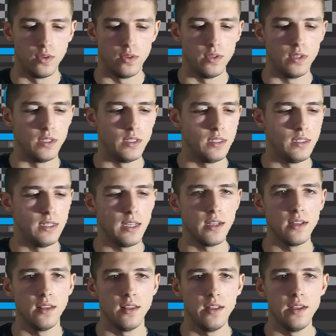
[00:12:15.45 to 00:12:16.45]
the
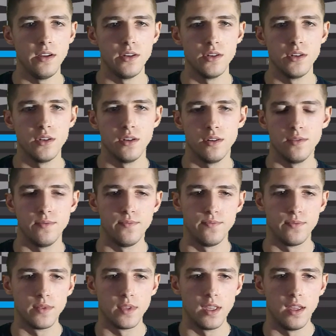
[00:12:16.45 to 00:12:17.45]
second layer
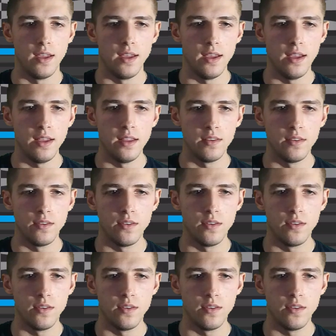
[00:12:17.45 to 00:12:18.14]
and